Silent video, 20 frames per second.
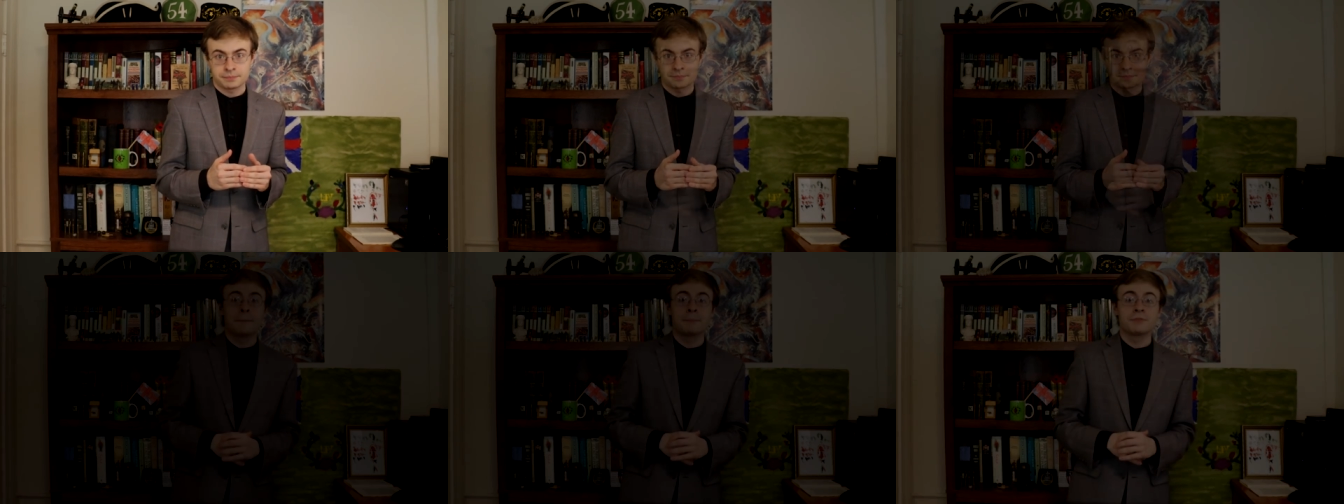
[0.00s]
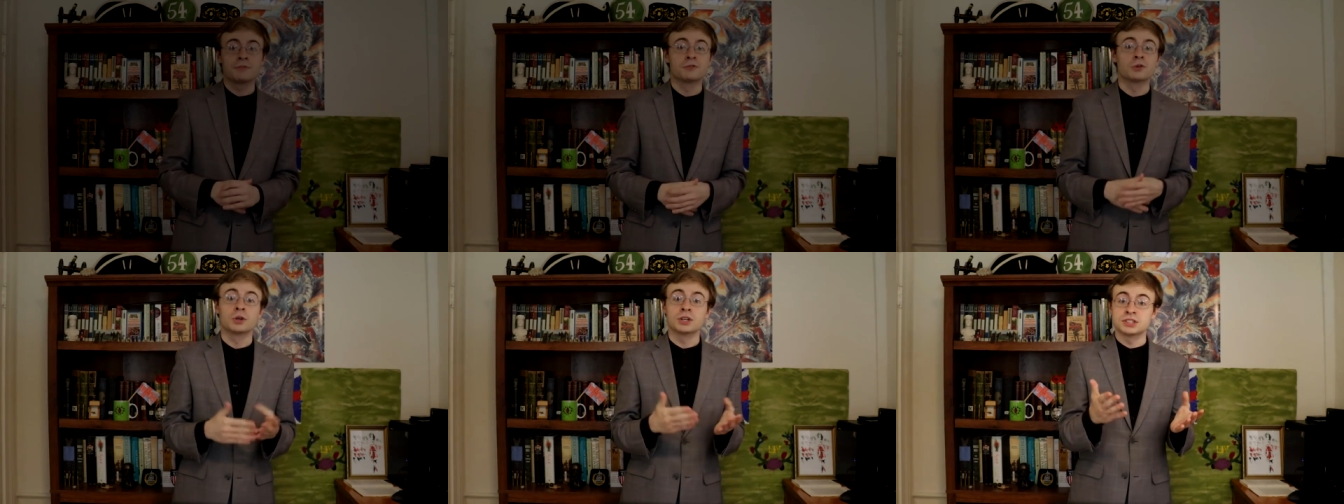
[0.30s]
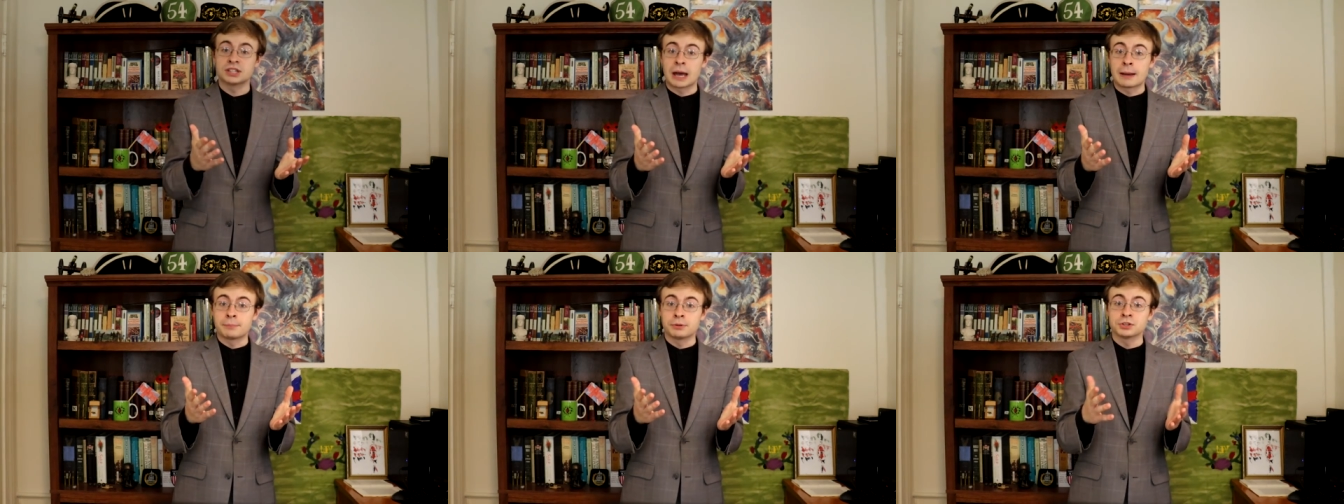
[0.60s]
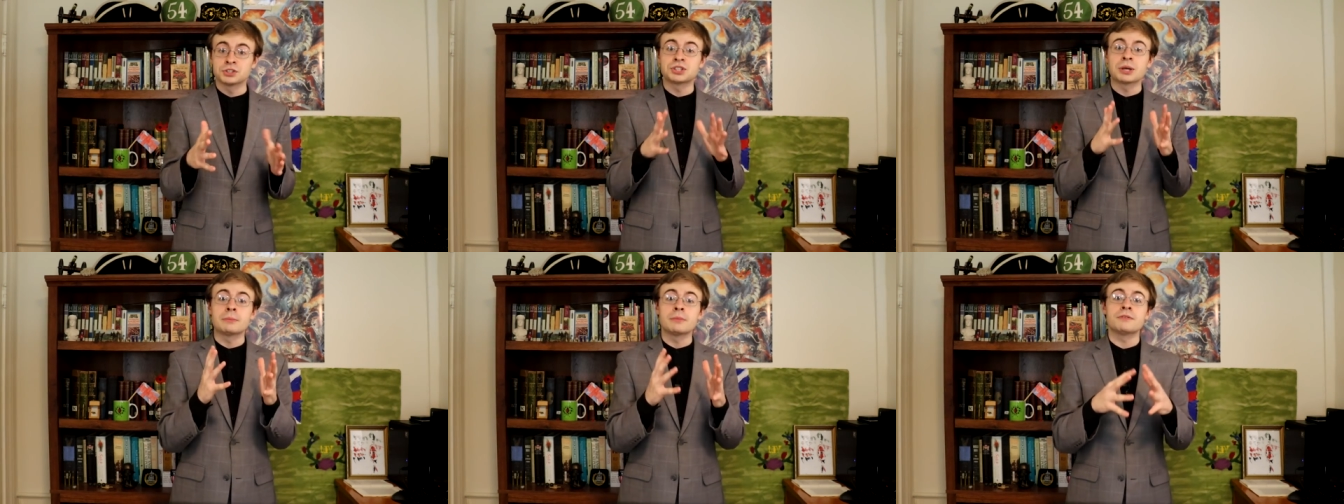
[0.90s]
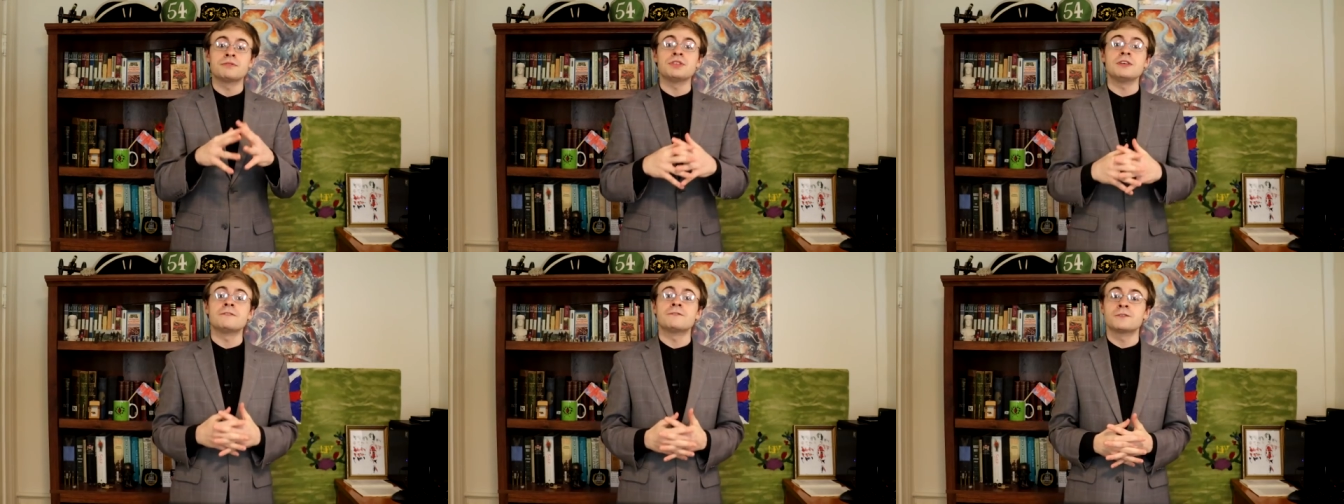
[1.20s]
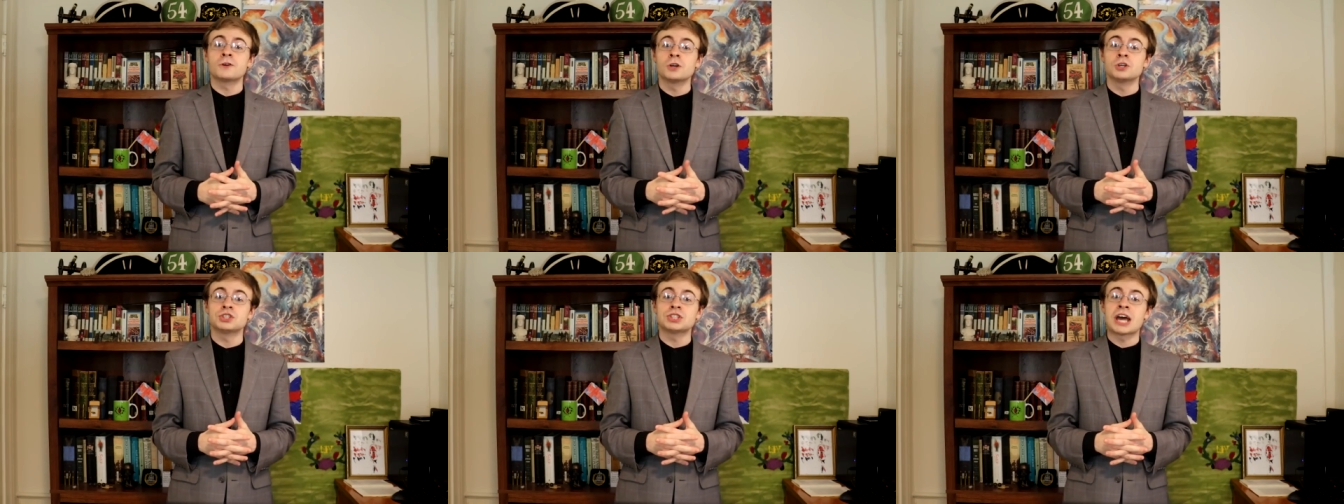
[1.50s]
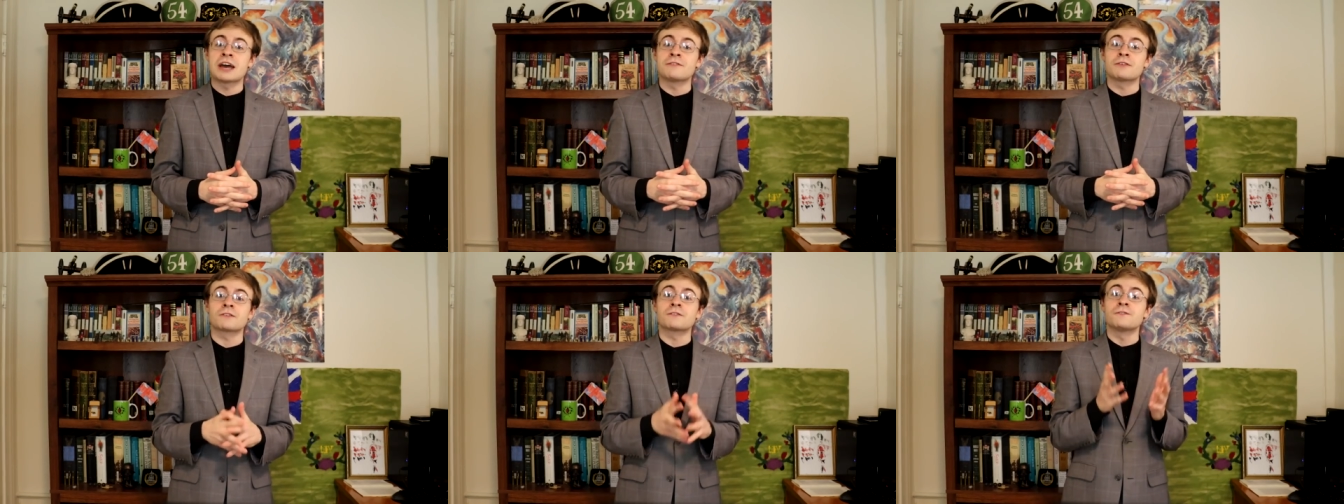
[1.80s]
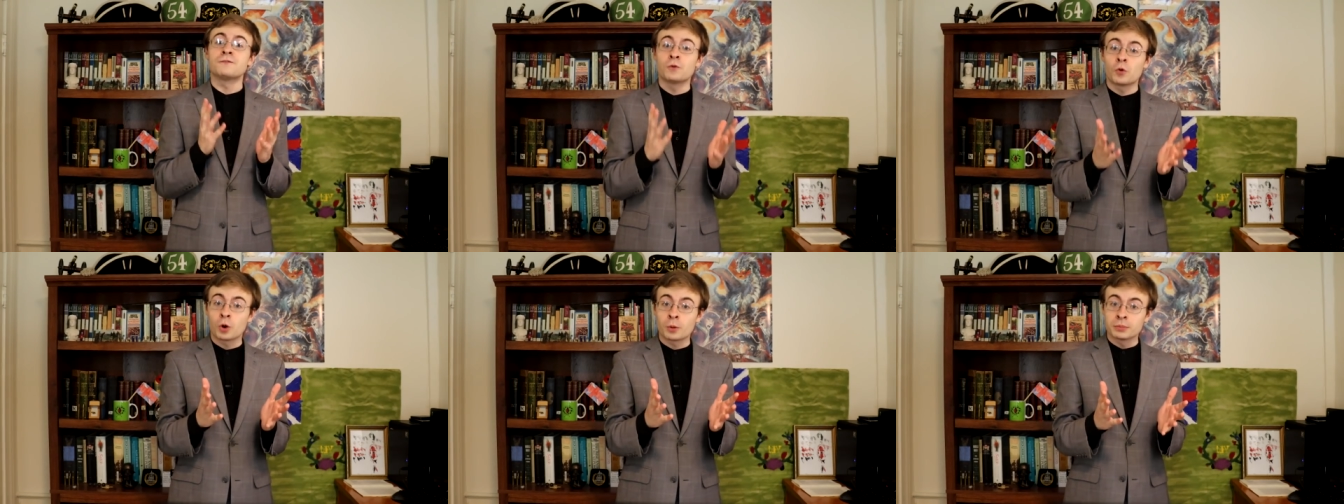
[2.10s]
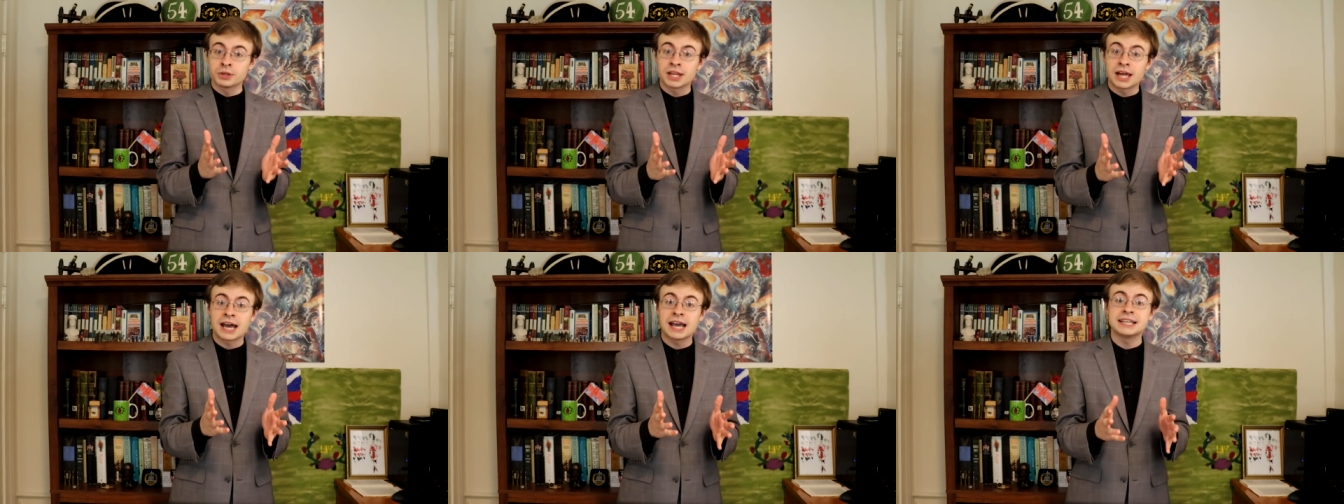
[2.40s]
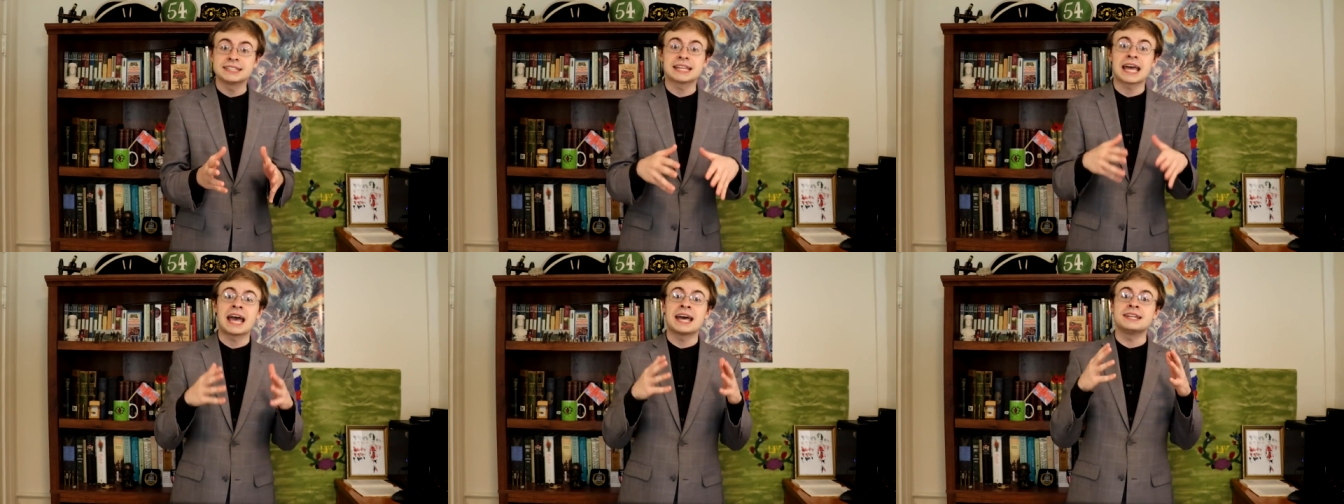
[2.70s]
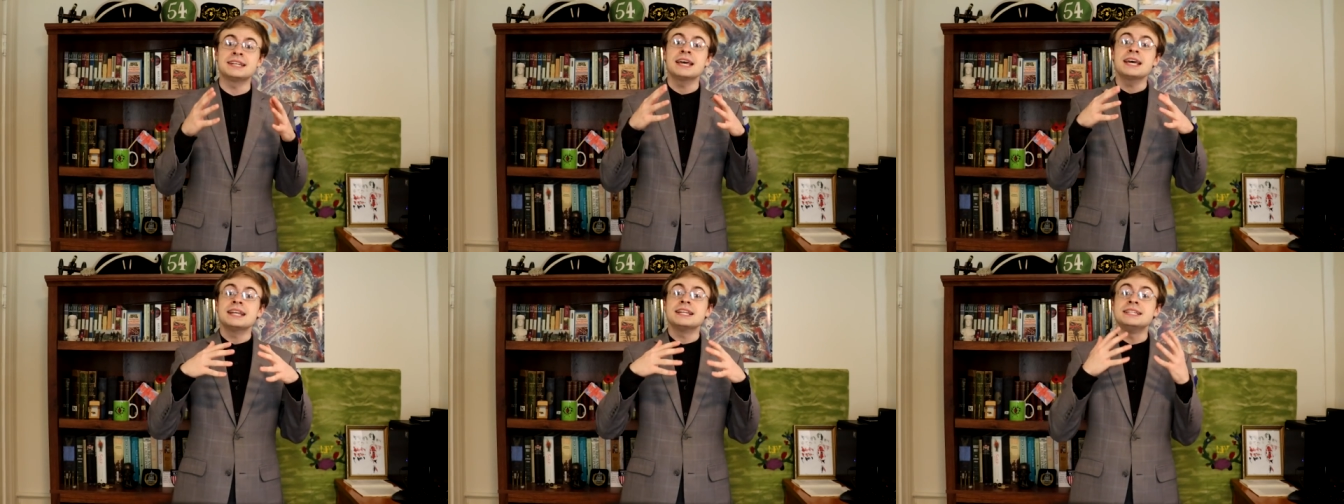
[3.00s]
Uh, for example, some of the first ever formalized and